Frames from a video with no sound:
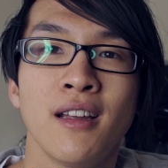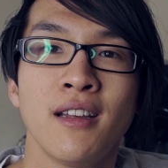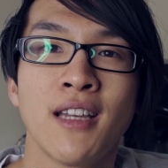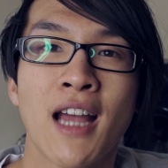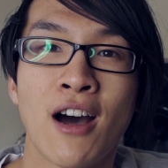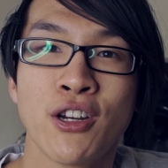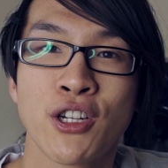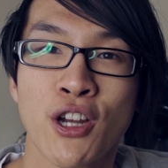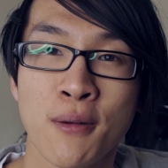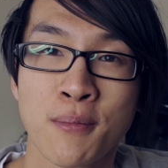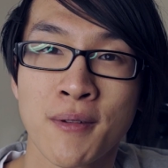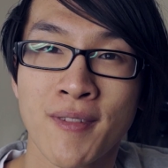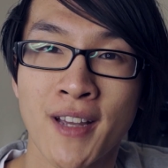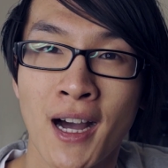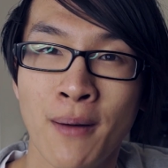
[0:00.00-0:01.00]
Now in
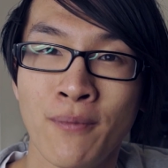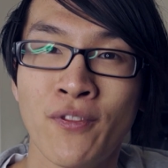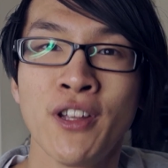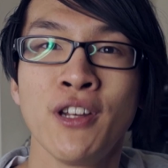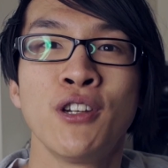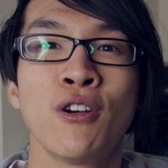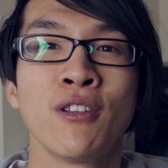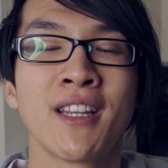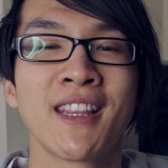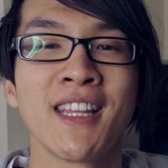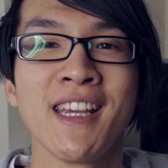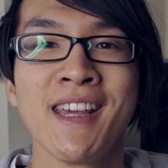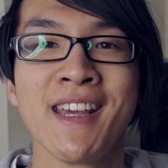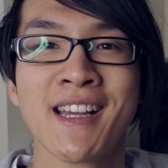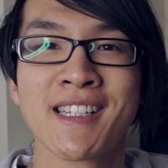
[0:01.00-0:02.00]
terms of comfort, note that
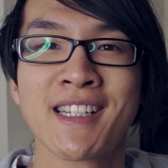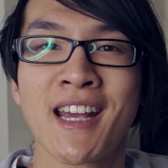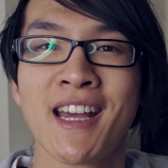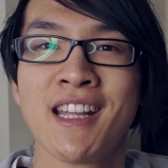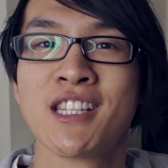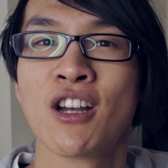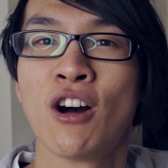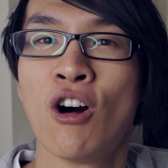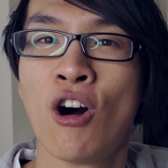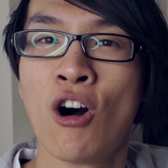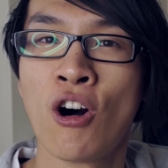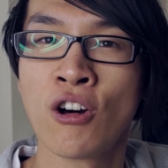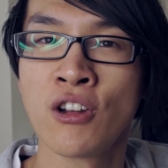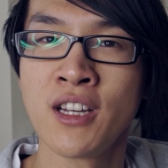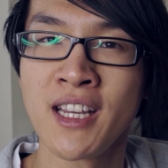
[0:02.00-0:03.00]
the ES10s are
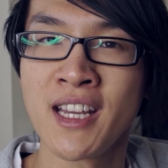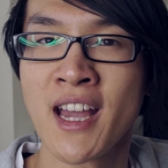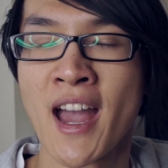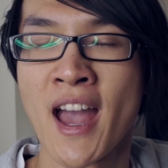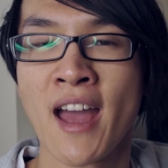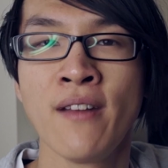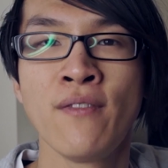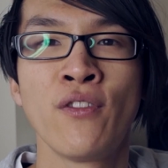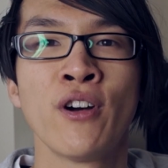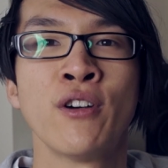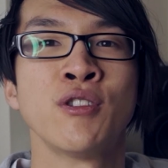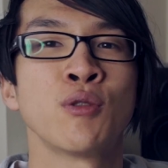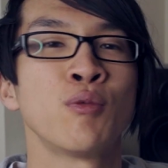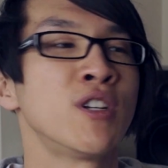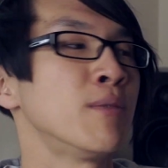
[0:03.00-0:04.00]
on-ear
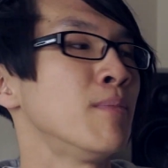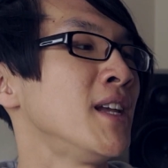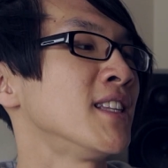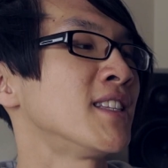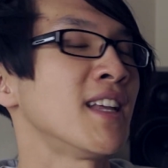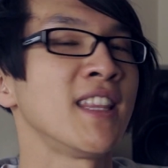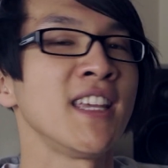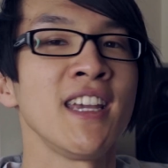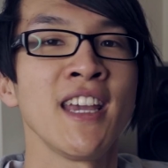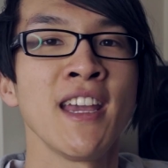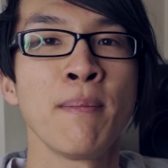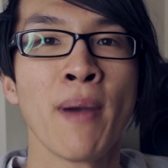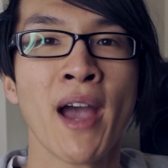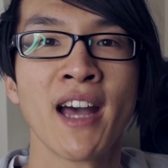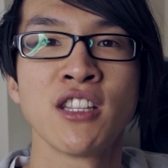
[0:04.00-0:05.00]
headphones, which means that the
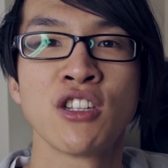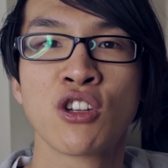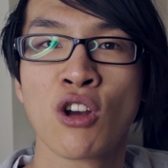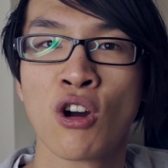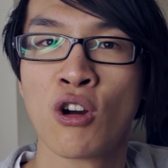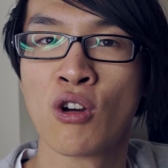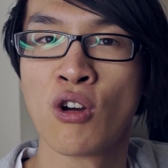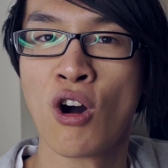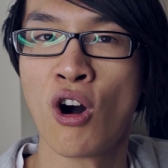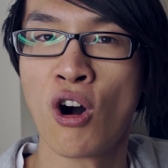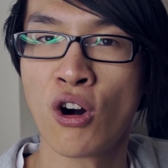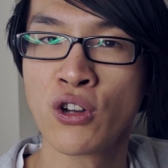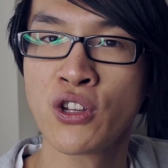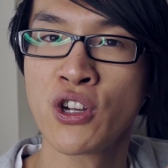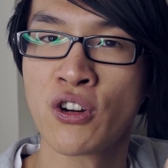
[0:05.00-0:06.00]
ear pads go
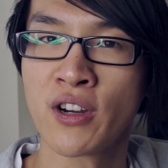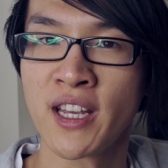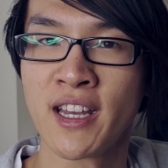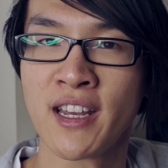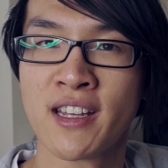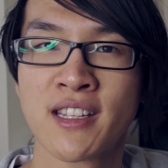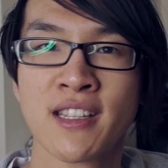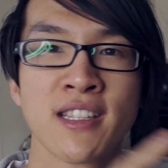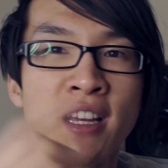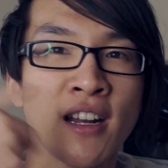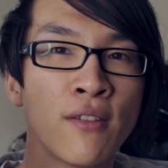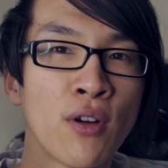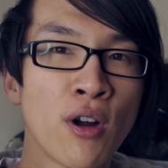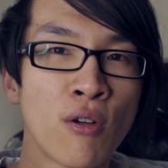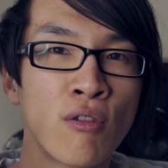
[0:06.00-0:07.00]
on your ears instead
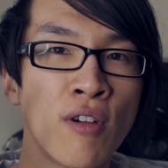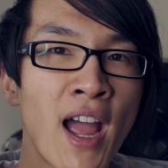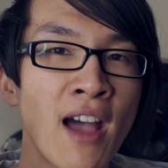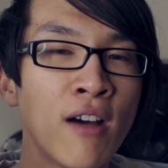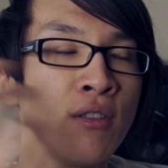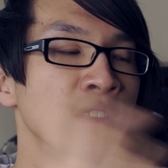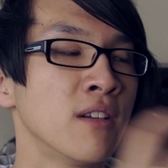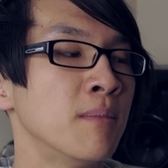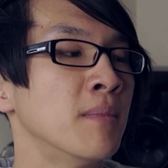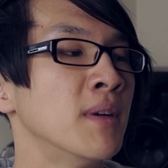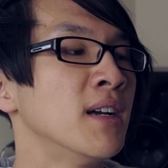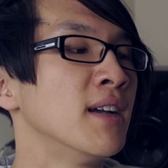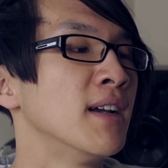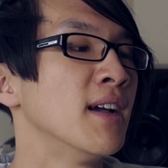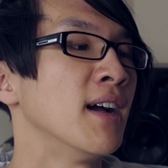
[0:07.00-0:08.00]
of around them.
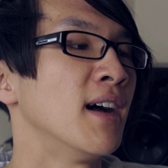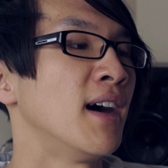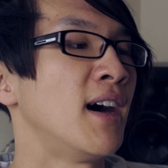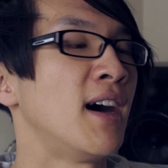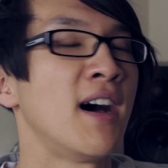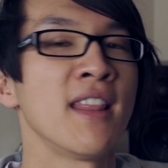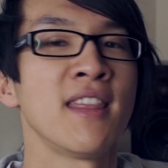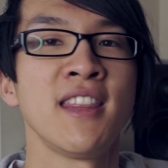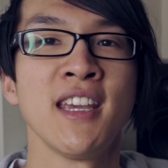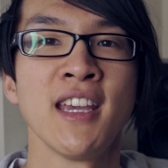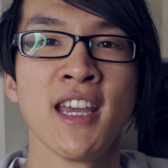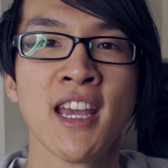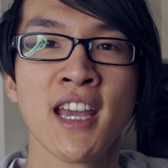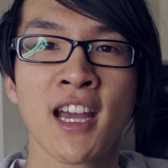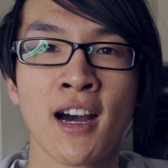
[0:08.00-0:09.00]

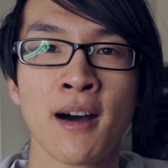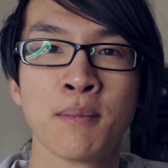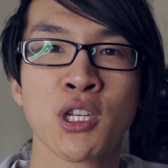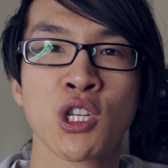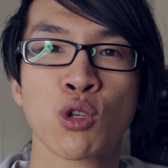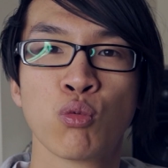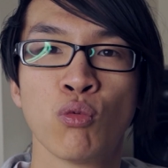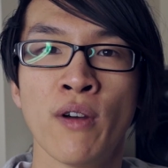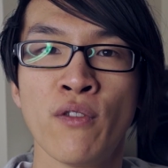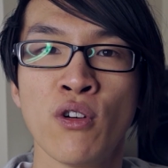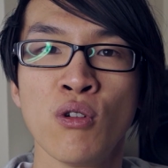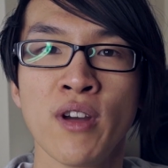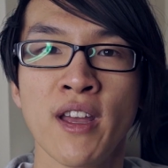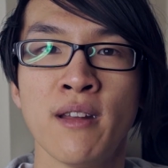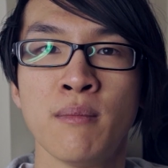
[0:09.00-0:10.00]
The ear cups
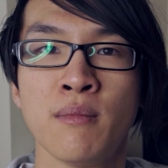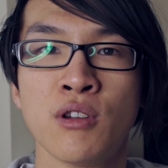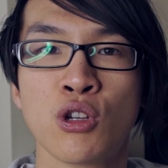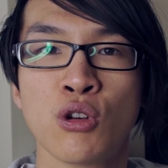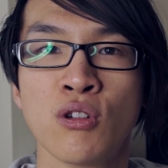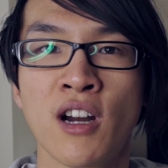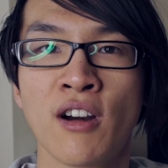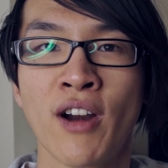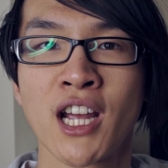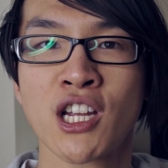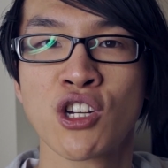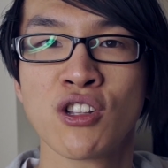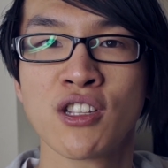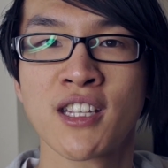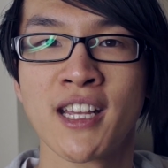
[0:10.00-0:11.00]
swivel in two
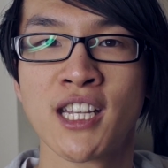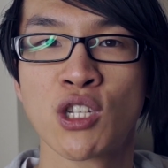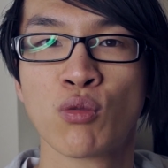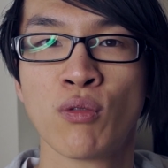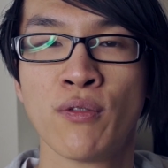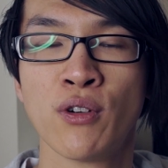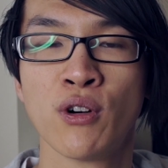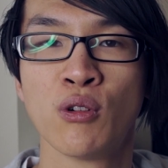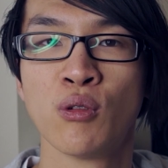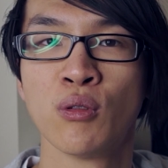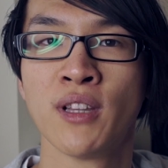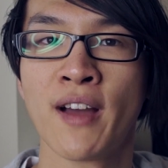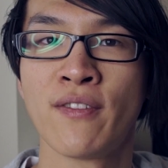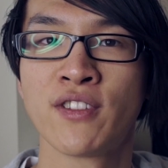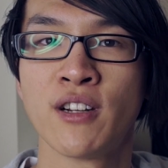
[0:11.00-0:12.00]
directions. They
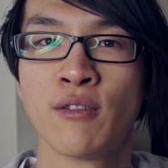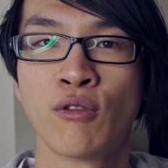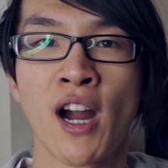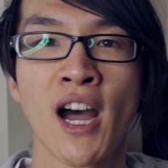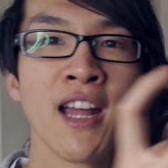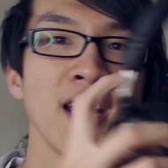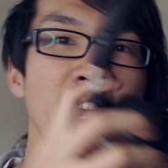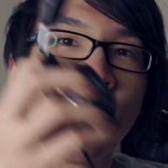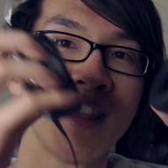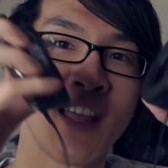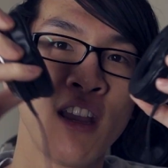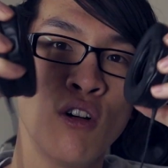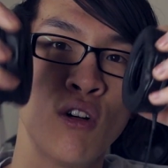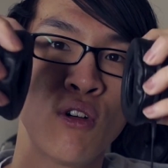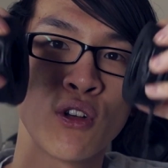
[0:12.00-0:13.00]
swivel left and right, and
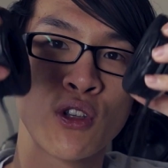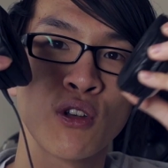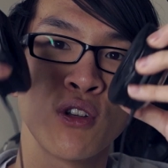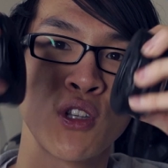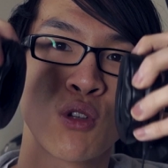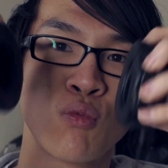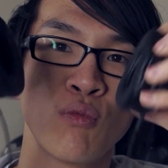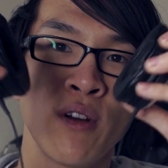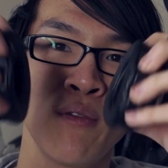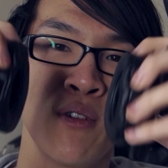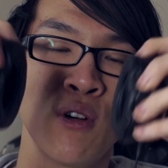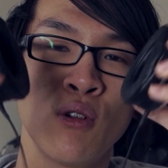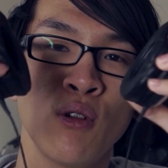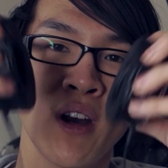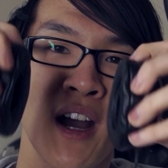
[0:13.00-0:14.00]
they also
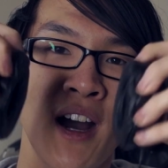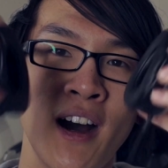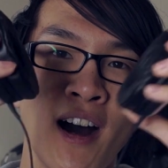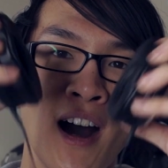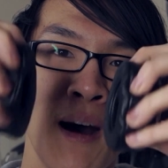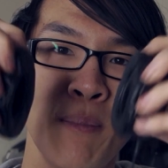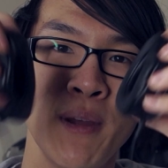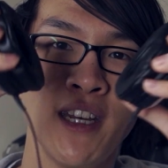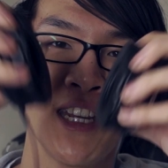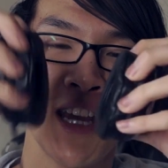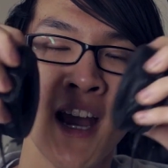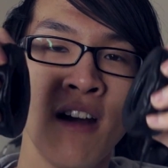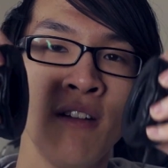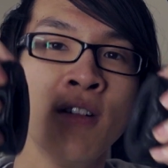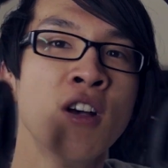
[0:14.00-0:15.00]
swivel up and
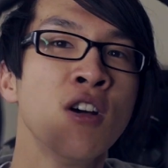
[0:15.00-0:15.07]
down,